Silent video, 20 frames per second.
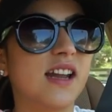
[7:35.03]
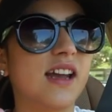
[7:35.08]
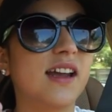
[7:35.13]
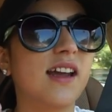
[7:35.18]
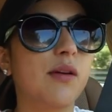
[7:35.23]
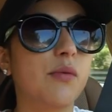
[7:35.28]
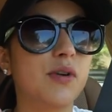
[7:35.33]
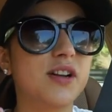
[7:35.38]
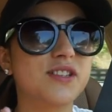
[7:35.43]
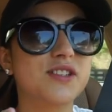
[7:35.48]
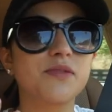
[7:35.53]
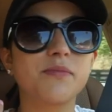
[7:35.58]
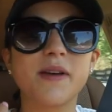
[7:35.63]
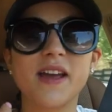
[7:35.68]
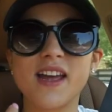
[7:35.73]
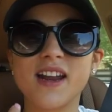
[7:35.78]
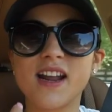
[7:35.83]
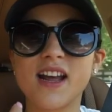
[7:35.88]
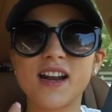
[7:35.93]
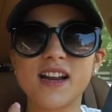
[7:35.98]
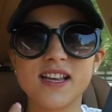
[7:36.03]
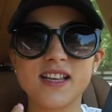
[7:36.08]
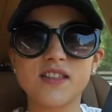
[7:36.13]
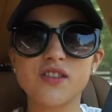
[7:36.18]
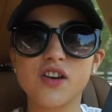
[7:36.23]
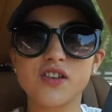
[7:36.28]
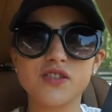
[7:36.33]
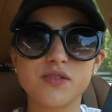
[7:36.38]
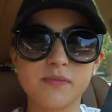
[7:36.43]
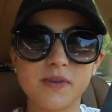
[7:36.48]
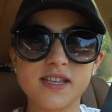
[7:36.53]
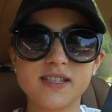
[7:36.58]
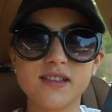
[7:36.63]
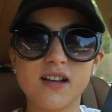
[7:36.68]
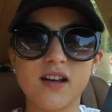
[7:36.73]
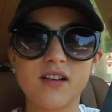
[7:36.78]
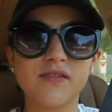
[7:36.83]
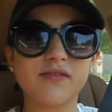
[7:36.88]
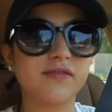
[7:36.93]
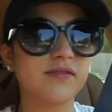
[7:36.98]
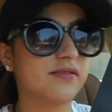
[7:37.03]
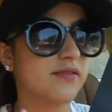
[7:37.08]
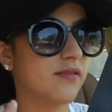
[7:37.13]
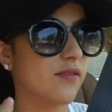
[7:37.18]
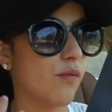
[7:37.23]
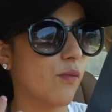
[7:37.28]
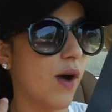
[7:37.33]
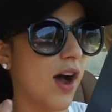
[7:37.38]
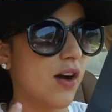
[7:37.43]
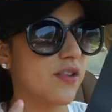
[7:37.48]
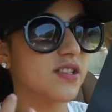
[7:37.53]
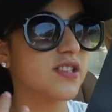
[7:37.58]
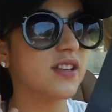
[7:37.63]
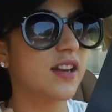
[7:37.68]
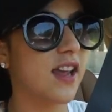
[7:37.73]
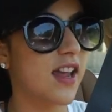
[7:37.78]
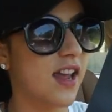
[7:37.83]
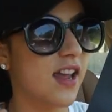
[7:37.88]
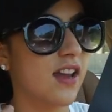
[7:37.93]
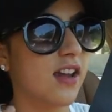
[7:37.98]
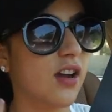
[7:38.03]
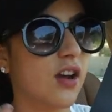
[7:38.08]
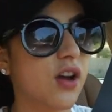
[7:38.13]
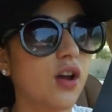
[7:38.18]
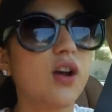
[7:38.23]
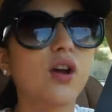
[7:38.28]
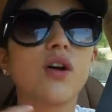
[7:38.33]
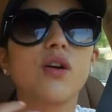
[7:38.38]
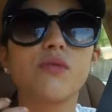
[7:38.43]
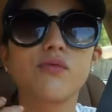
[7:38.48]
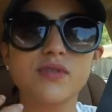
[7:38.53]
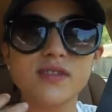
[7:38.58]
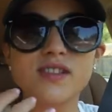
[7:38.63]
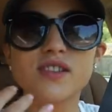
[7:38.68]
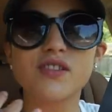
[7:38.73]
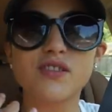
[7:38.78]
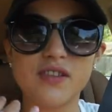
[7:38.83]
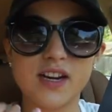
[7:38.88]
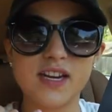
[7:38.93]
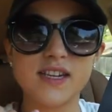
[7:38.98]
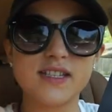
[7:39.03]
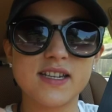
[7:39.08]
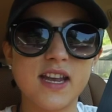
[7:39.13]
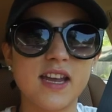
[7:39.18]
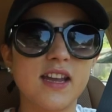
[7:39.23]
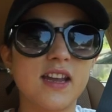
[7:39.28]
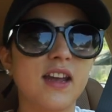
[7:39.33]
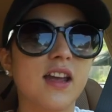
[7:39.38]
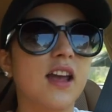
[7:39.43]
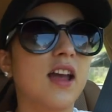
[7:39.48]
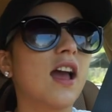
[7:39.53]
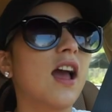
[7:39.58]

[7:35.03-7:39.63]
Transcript: Like, I went to bed and I thought to myself, wow, today was a great day.